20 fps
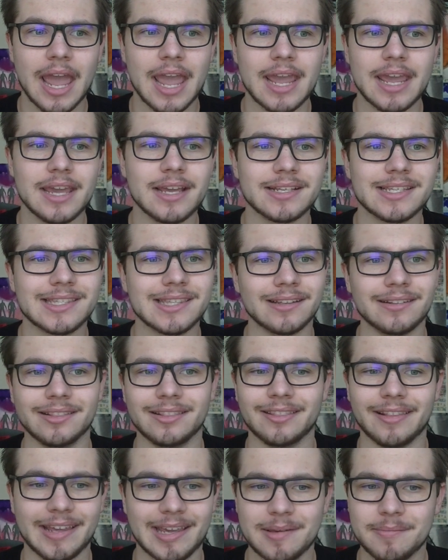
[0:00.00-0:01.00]
It's the
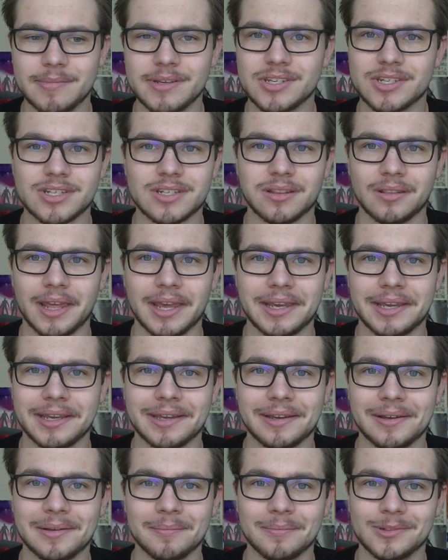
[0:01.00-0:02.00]
lamest,
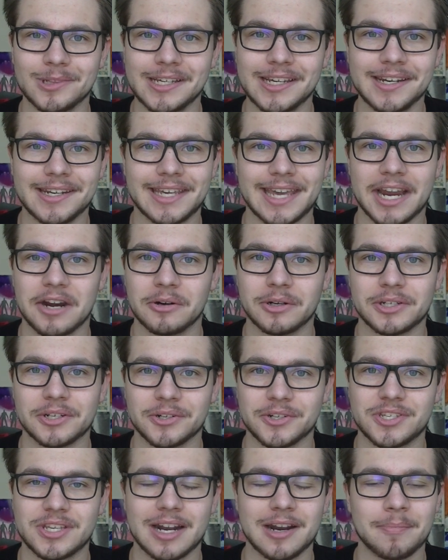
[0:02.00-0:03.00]
like, lead
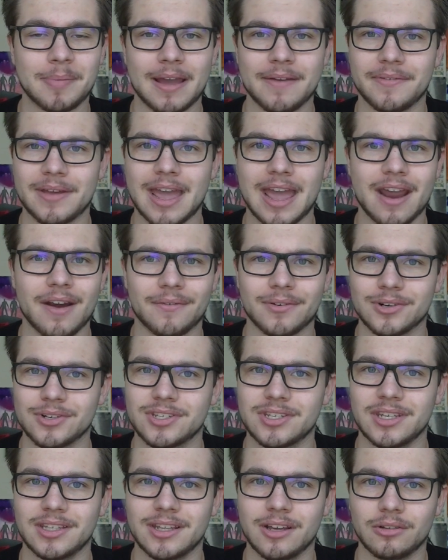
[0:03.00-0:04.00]
character setup I've ever
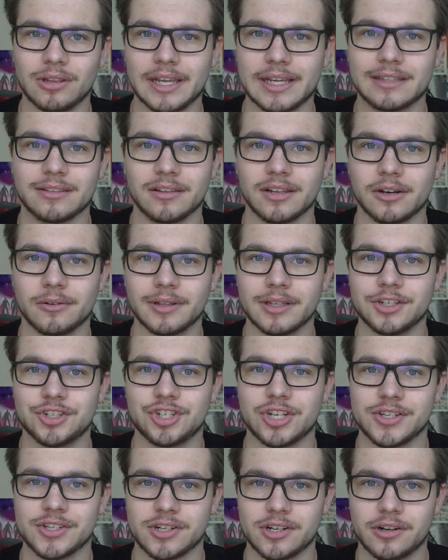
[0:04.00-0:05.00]
seen, though. Like, literally, it's
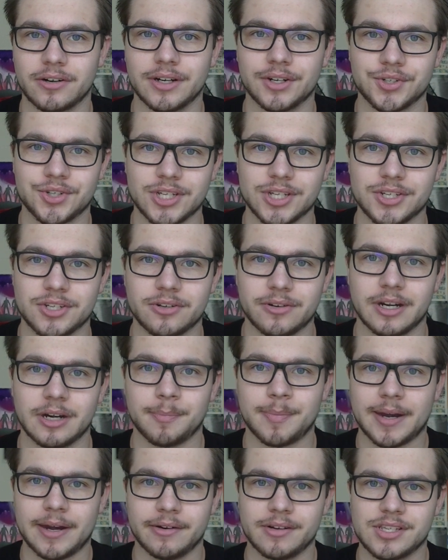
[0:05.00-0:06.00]
just her and her sister and
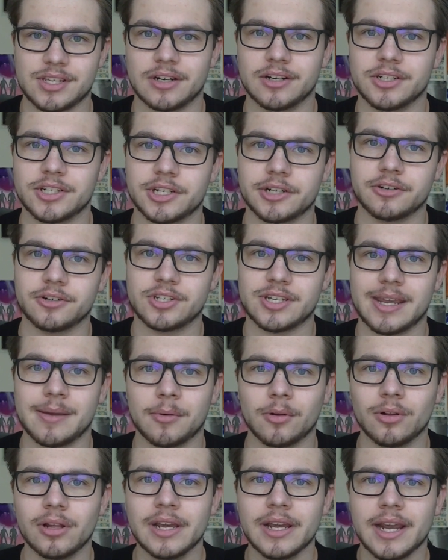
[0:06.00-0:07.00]
her parents at a dinner
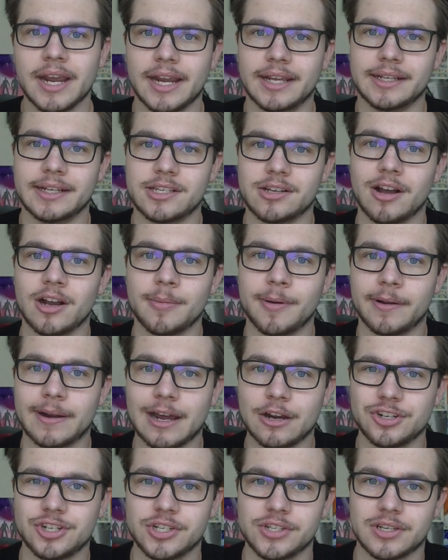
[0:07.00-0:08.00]
table, and they talk about
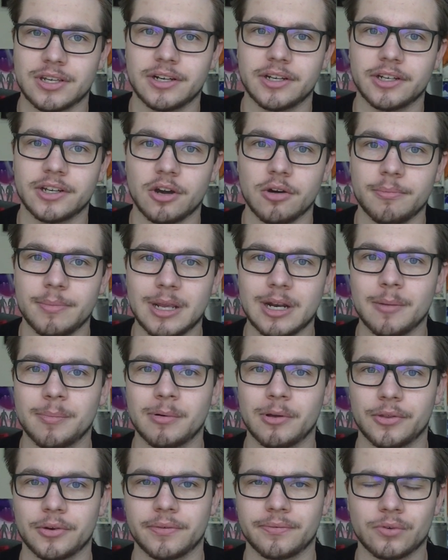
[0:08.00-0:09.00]
how she's gonna go meet up
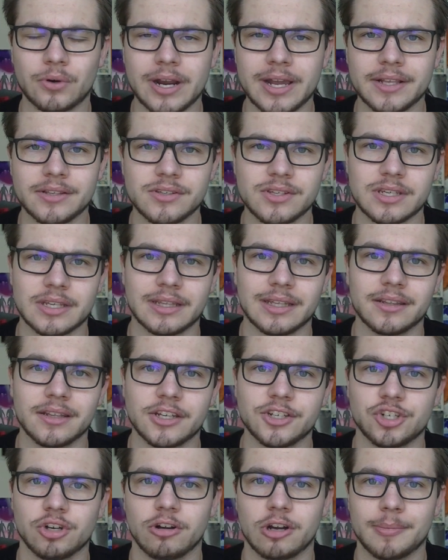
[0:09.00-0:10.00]
with her friends, and then
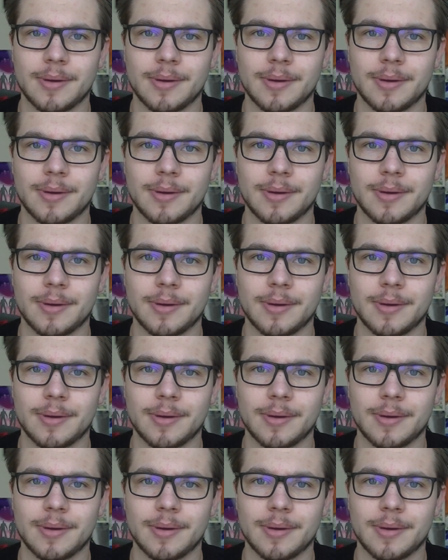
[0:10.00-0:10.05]
they joke